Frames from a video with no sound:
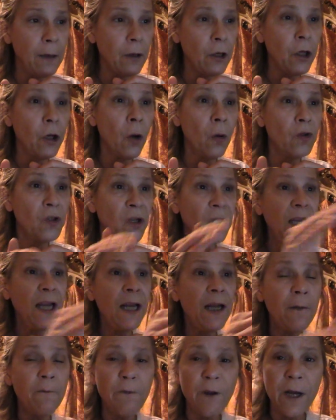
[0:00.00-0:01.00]
you know,
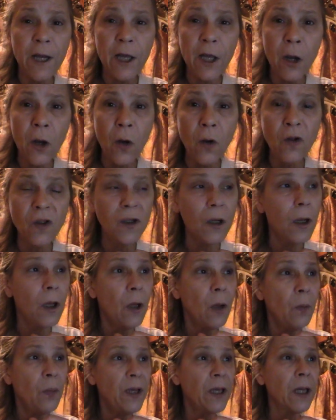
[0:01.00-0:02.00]
deleting videos
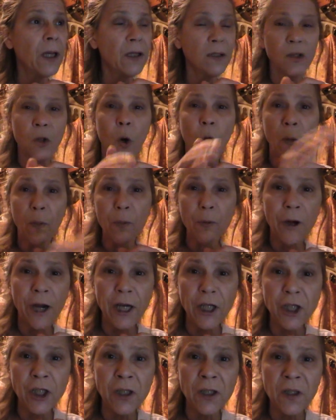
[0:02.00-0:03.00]
because
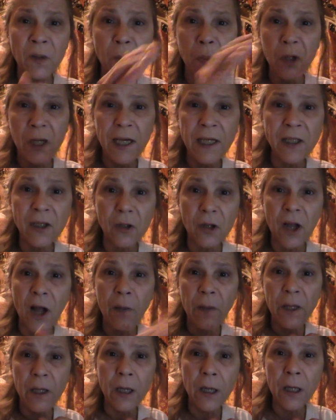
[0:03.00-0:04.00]
corporations and police are
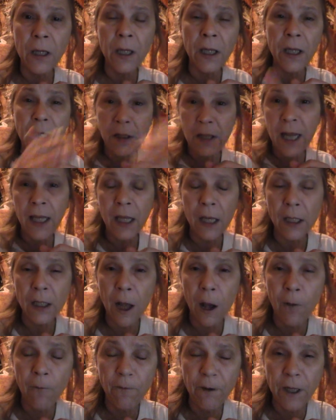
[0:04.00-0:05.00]
coming in and taking
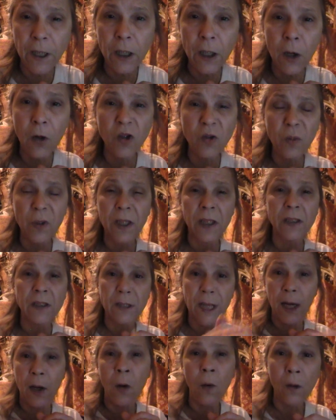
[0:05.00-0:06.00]
down videos because
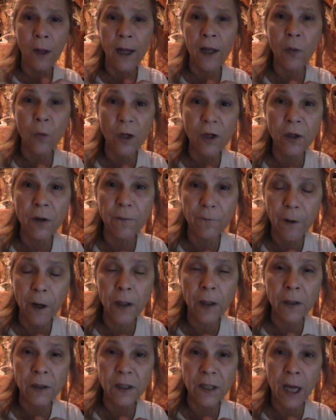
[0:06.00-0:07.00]
they don't like what you're
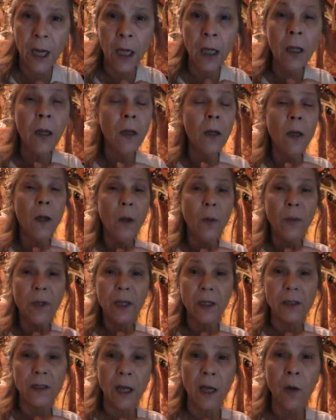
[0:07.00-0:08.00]
fucking saying,
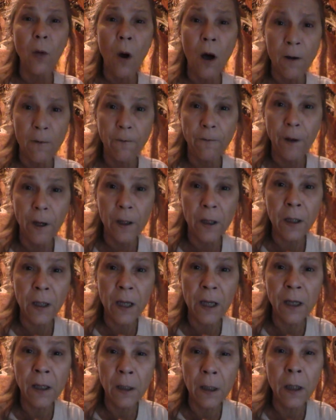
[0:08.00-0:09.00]
because they want it fucking
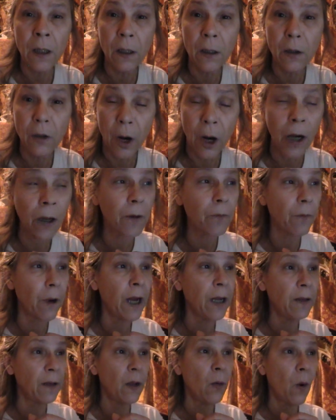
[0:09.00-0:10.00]
hidden in the dark,
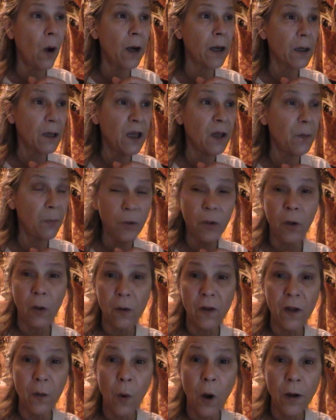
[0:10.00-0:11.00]
right? They want to keep, you
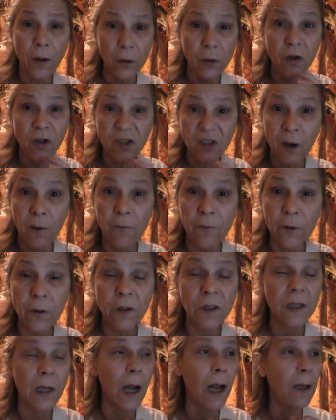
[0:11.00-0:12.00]
know, they want you to suffer
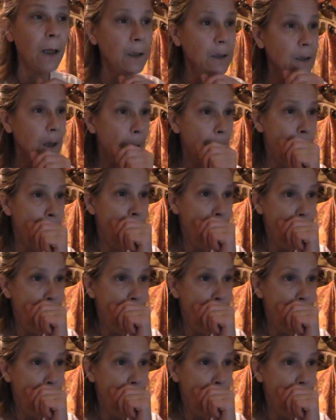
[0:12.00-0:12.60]
in silence.